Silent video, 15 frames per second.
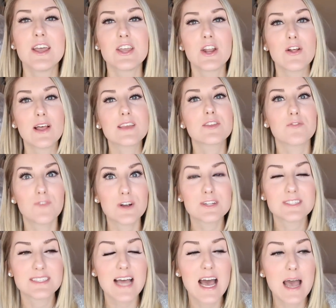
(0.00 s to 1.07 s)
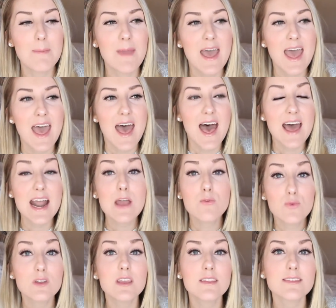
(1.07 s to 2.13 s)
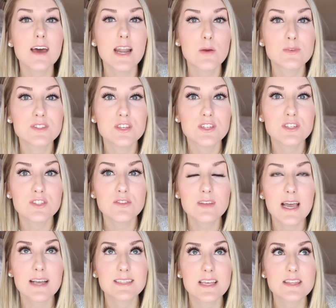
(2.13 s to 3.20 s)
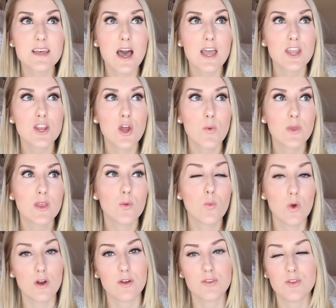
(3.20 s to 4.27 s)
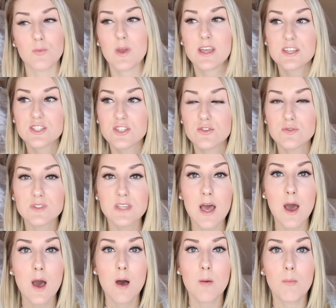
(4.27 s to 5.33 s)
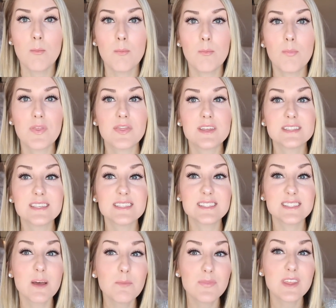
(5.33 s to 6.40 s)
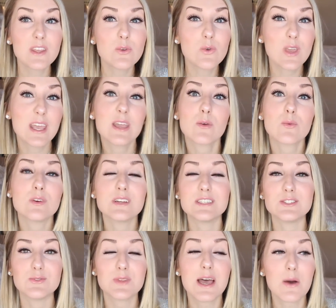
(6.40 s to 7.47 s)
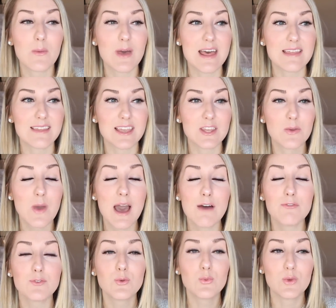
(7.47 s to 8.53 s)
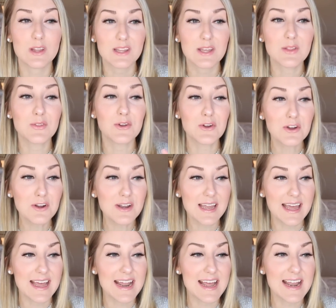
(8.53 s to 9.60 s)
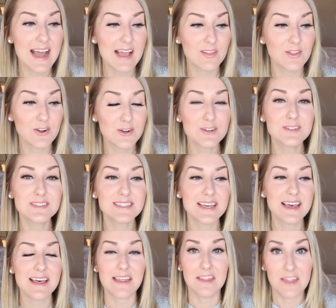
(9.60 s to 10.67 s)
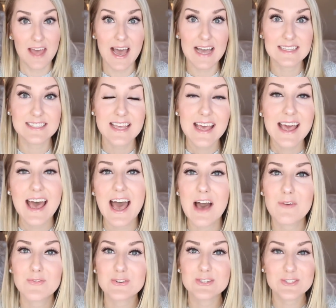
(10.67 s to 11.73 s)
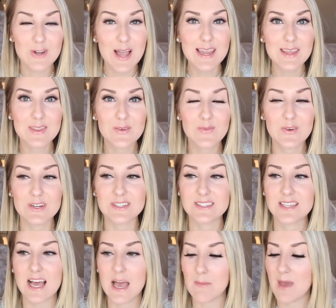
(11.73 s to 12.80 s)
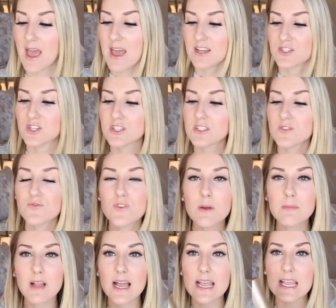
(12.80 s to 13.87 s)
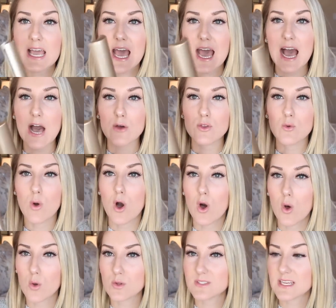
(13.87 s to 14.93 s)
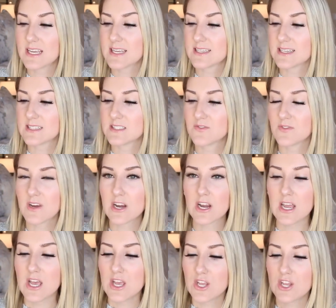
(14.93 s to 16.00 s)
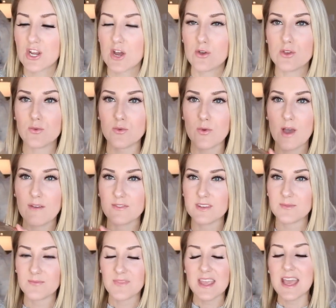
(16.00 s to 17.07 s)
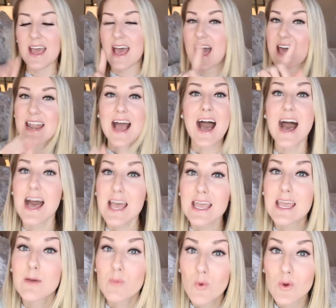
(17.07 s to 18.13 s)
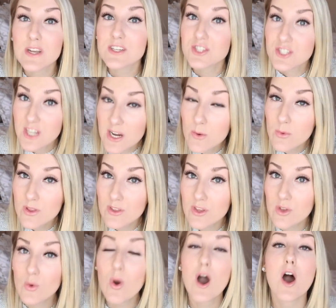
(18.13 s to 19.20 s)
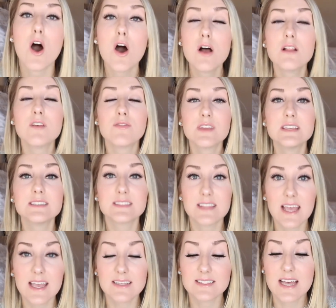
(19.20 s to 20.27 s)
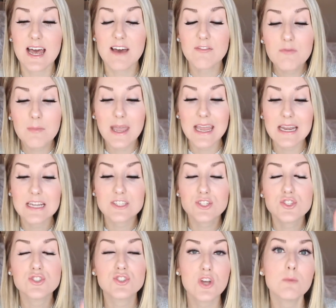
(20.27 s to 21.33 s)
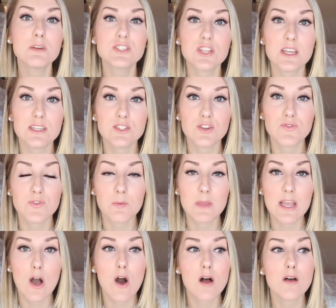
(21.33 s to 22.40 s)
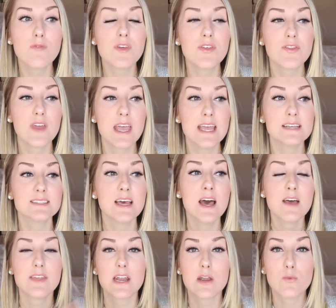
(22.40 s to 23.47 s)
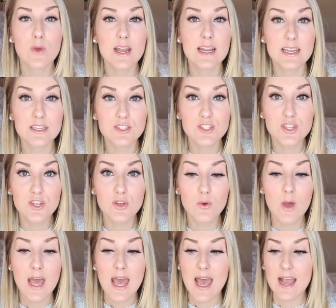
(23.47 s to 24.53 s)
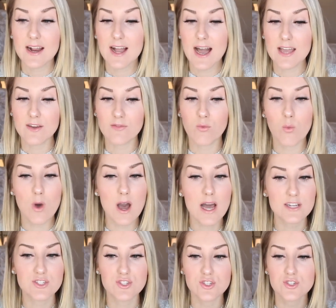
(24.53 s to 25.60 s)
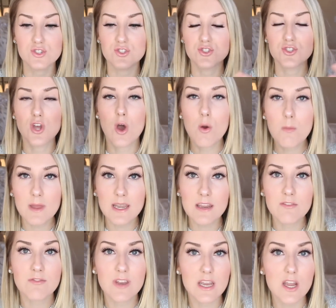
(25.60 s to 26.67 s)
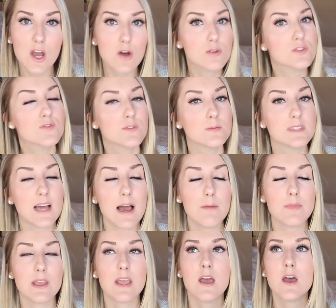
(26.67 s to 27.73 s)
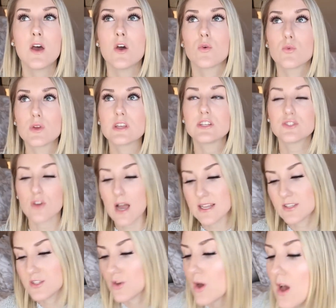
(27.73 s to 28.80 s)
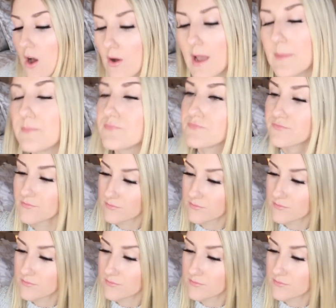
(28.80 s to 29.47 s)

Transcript: You know, the first time. And I really thought I was gonna do that because I thought, you know, we can work through issues. But this is something you can't really do that with. You have to really learn it. And I learned that after trying it the first time. Just from how you hold it. It's very, you know, you have to, and I am going to share with you all of these things that have made it so much easier for me. All of the things that I ran into and kind of watched so many videos from time, really tried to do. Okay.